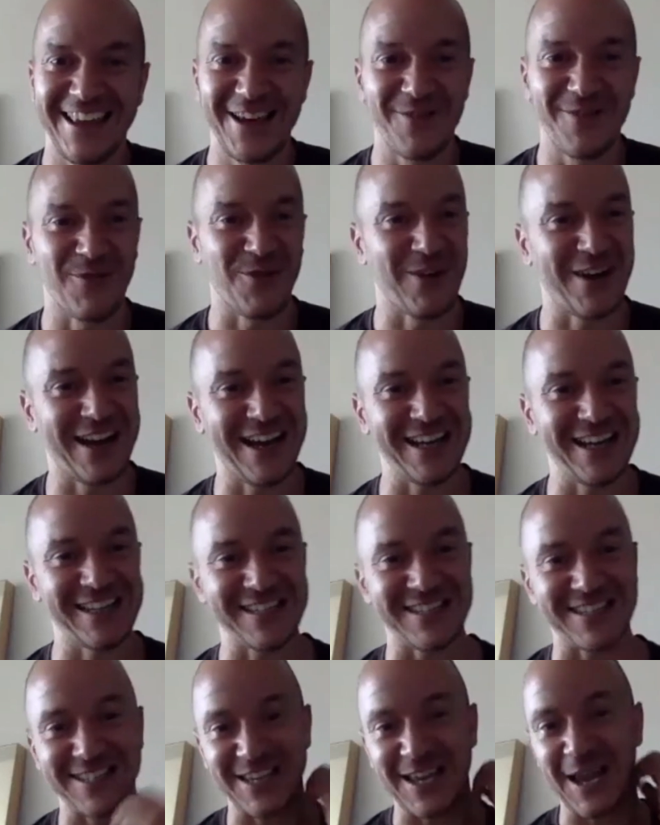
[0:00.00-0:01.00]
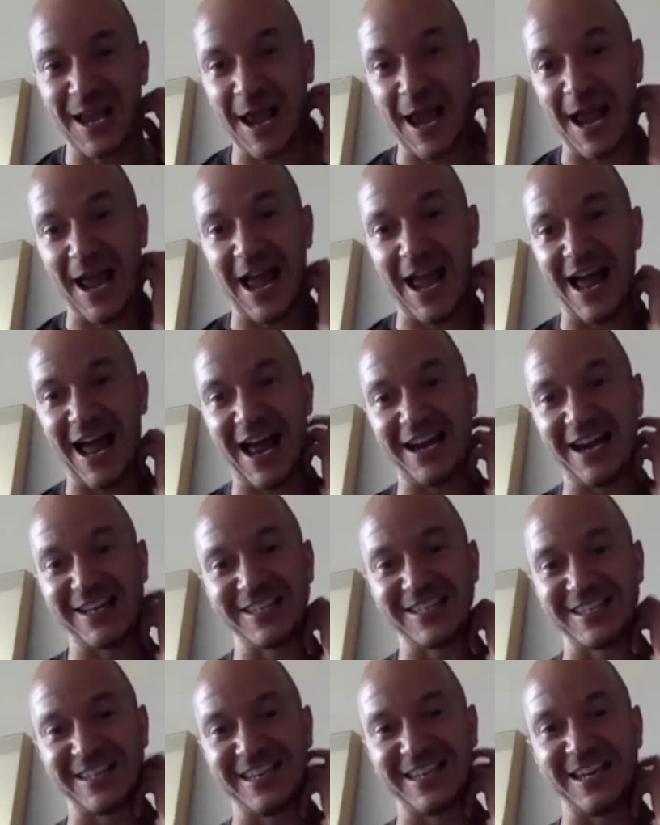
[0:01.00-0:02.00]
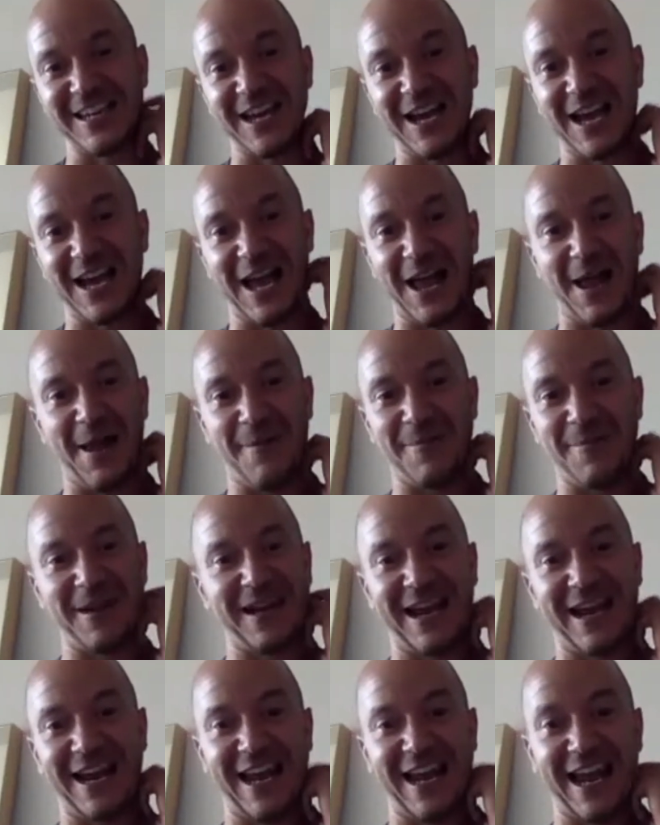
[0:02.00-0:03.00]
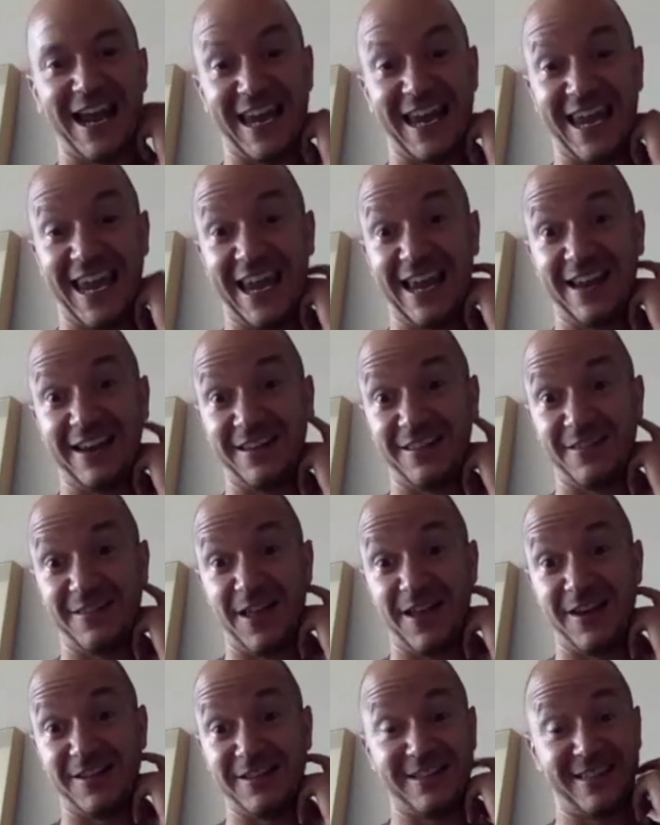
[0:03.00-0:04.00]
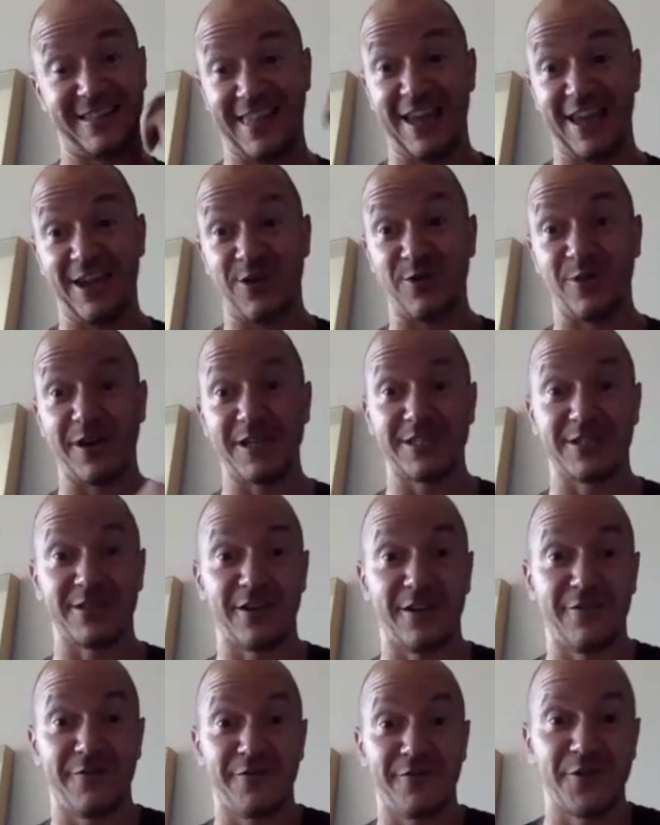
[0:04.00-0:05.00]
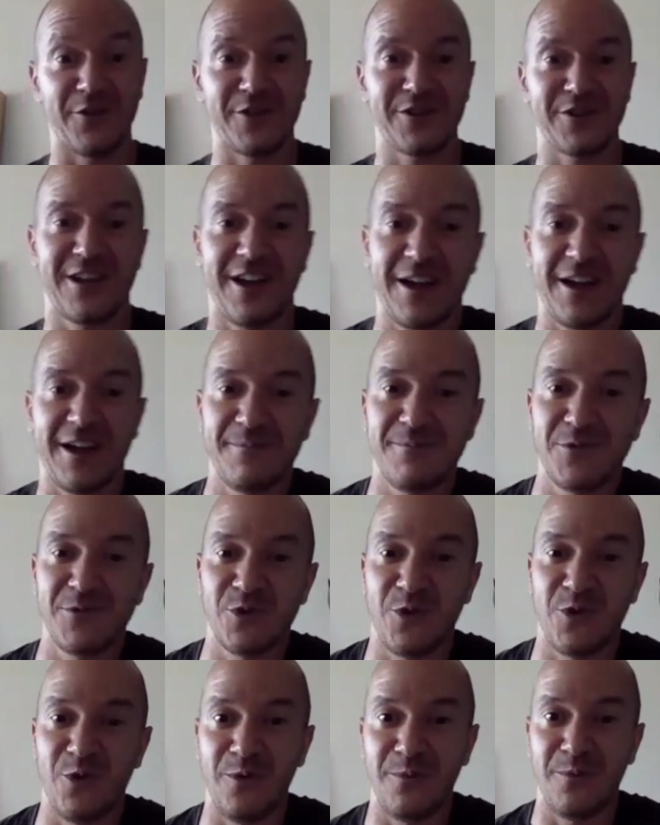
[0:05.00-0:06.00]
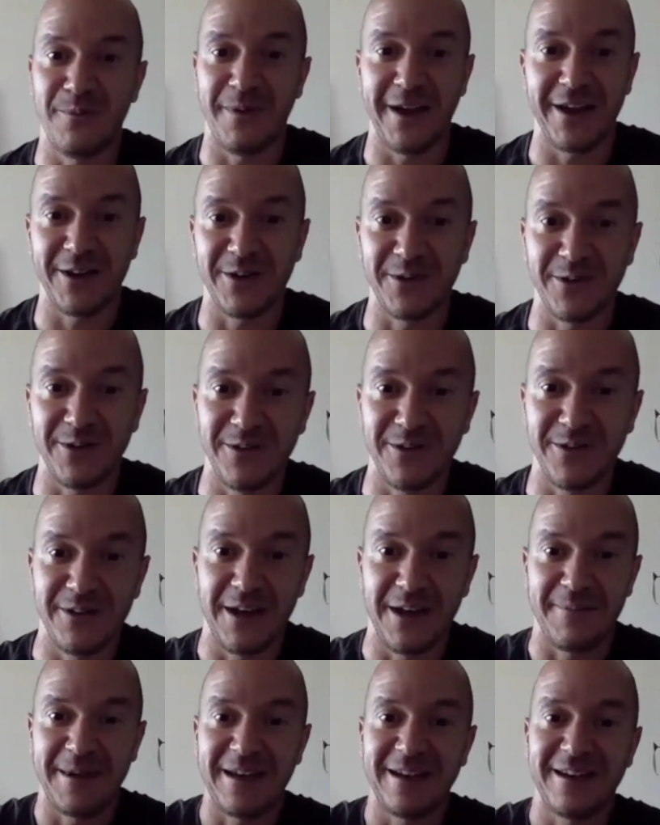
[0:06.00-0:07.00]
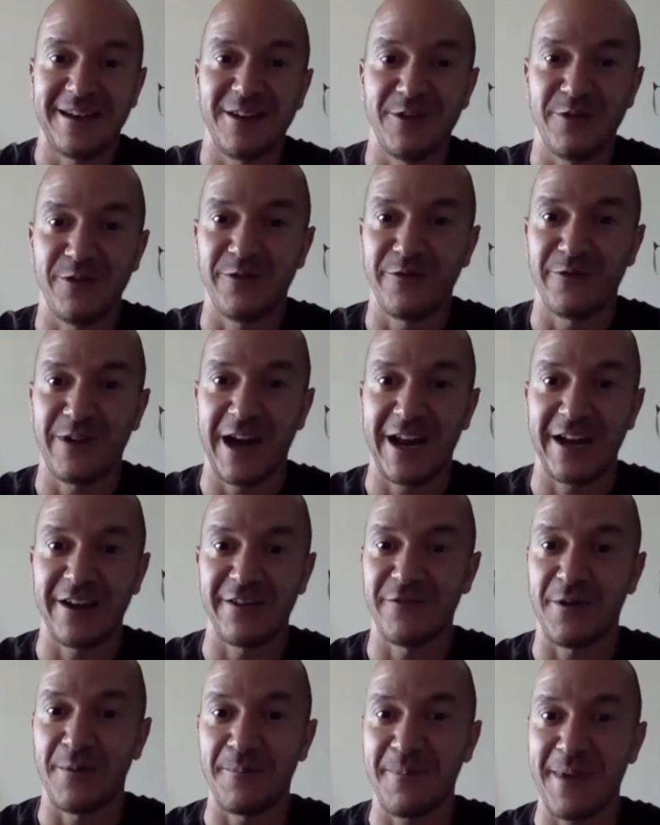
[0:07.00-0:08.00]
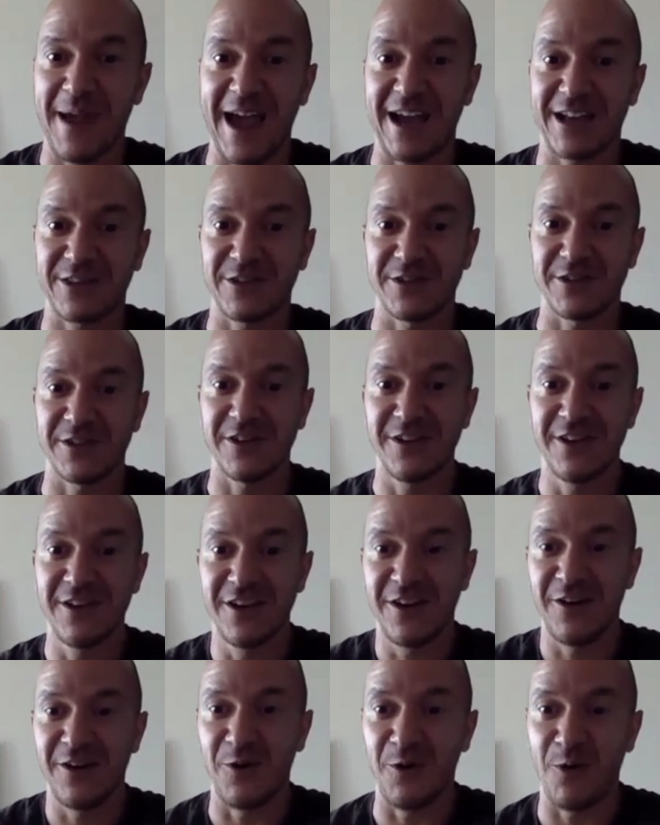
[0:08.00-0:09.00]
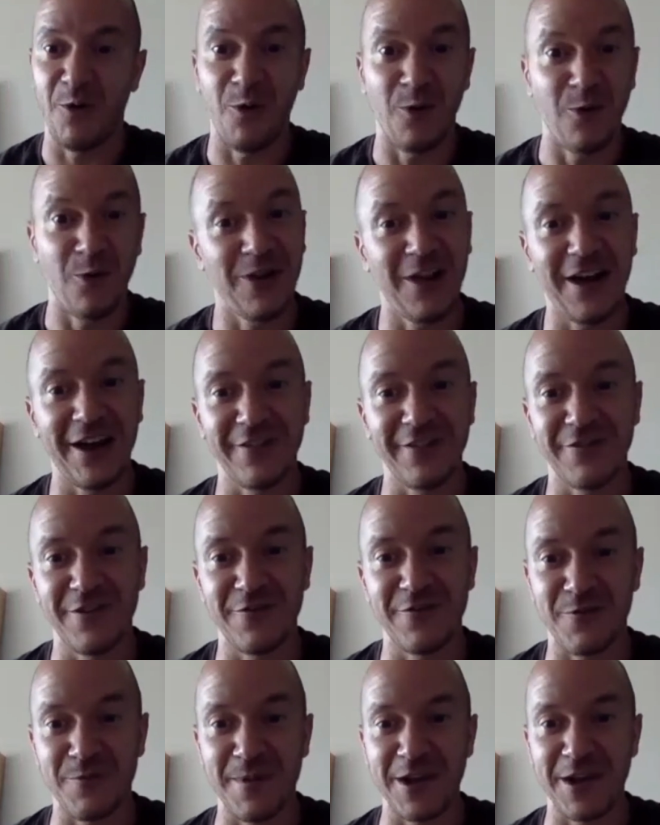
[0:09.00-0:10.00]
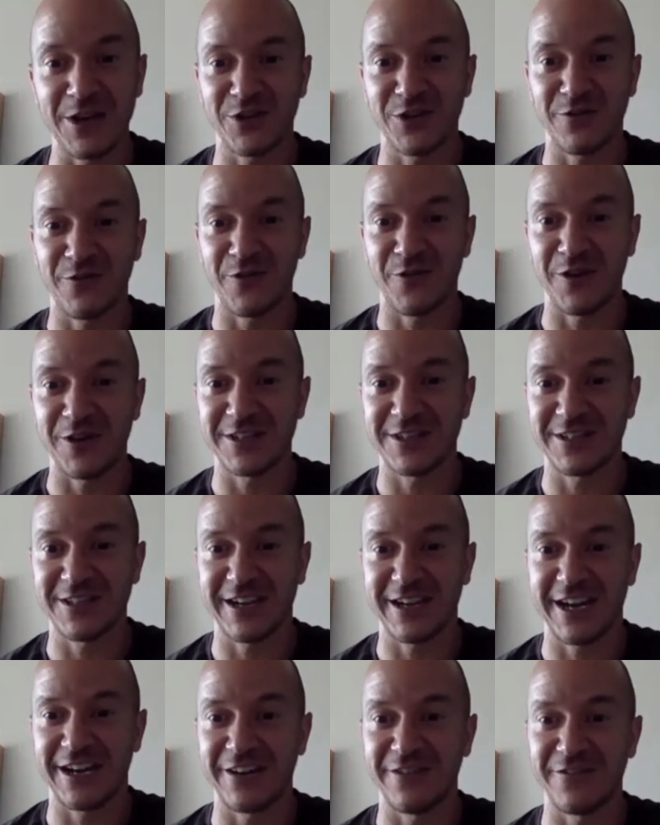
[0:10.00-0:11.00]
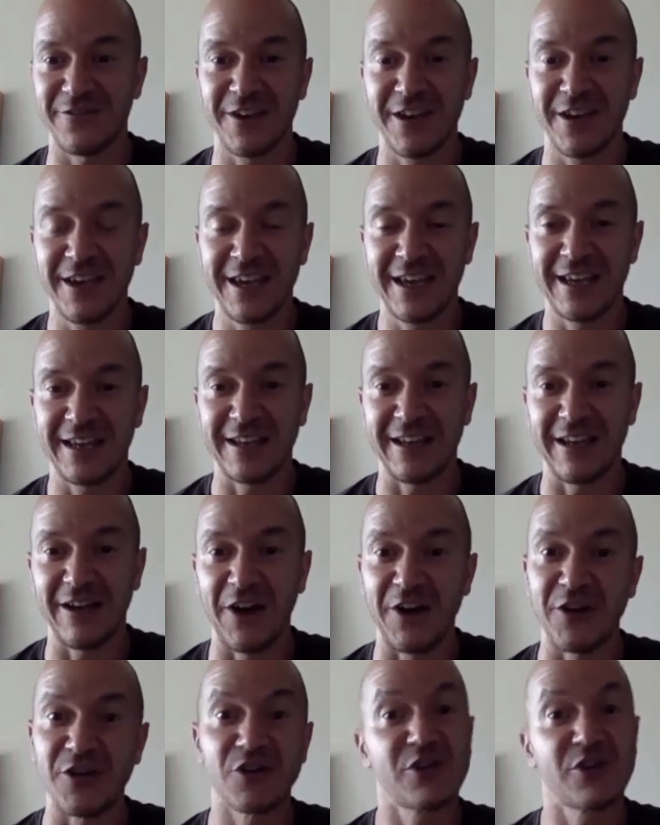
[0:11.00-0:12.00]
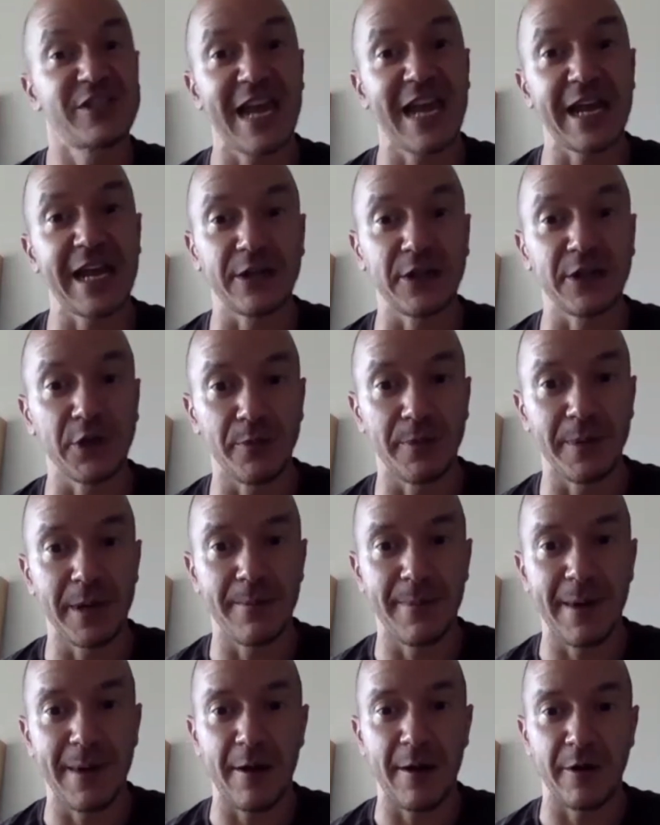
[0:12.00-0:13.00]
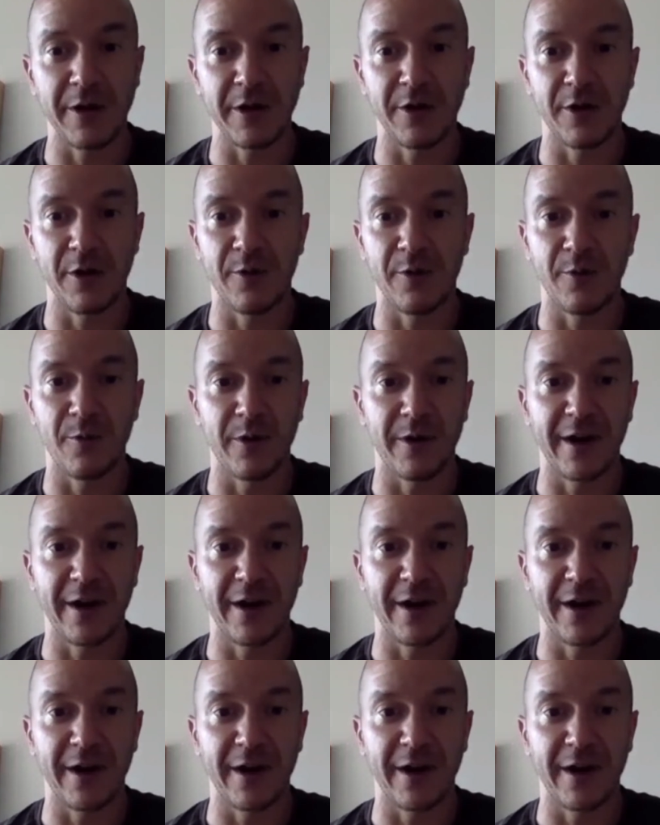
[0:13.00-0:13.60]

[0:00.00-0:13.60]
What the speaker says: Well, guys, honestly, I mean, I can't thank you guys enough for your time, Joel, Michael. I mean, you've kind of unpacked a whole lot of information for us to kind of understand a little bit about, what